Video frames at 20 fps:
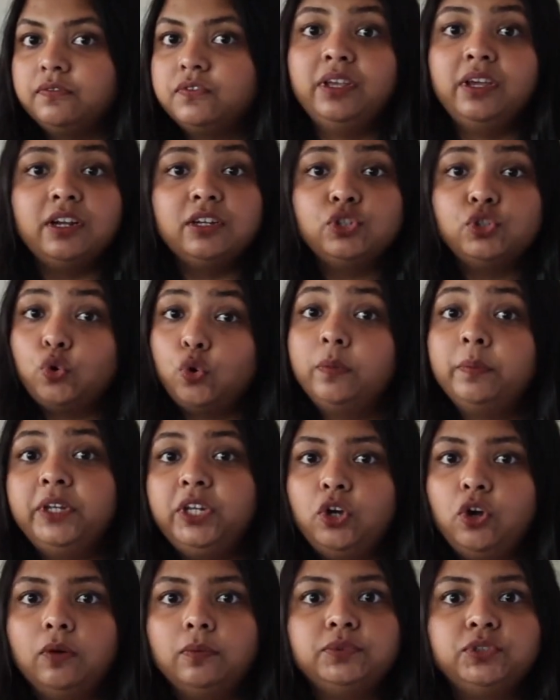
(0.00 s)
There are so
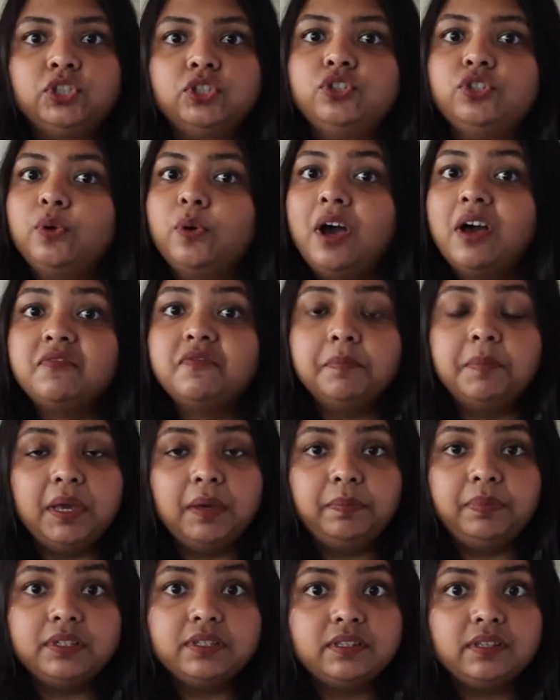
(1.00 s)
many options. You have
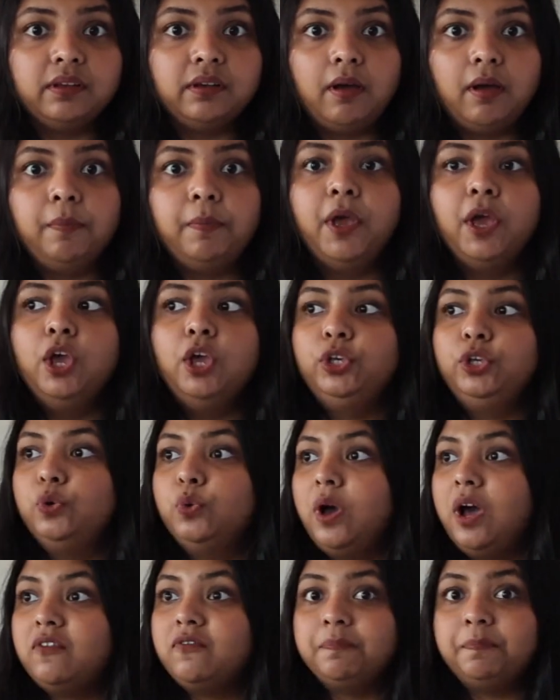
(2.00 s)
maple syrup, you
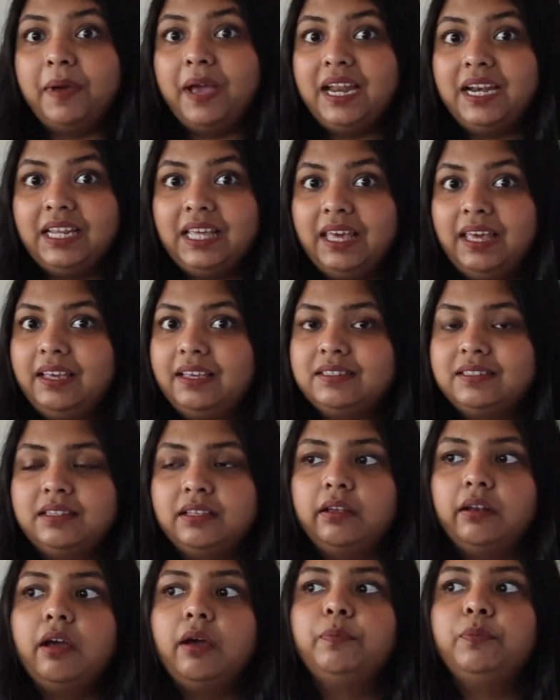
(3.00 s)
have pancake
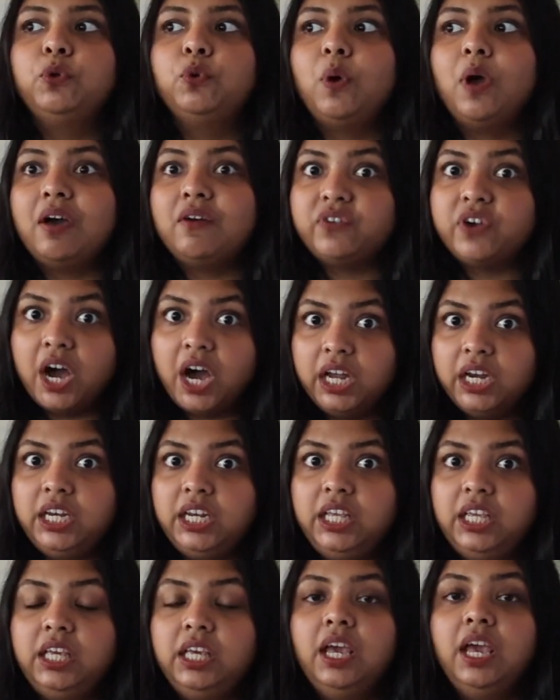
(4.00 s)
syrup, you have
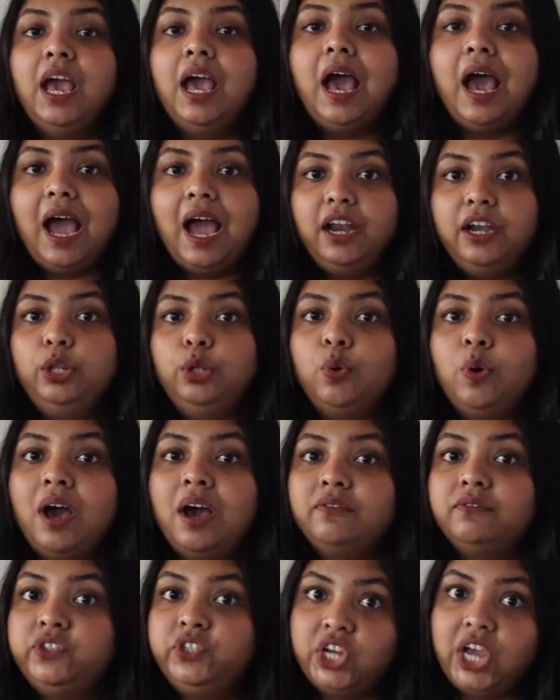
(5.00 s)
honey, and you
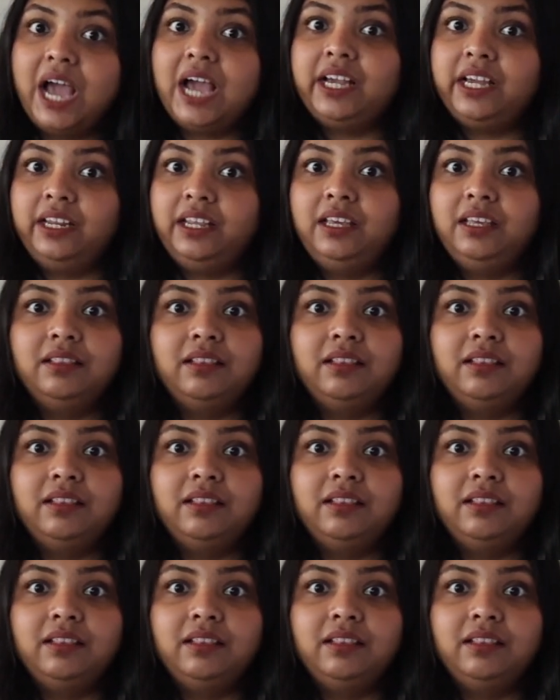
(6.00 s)
have jaggery.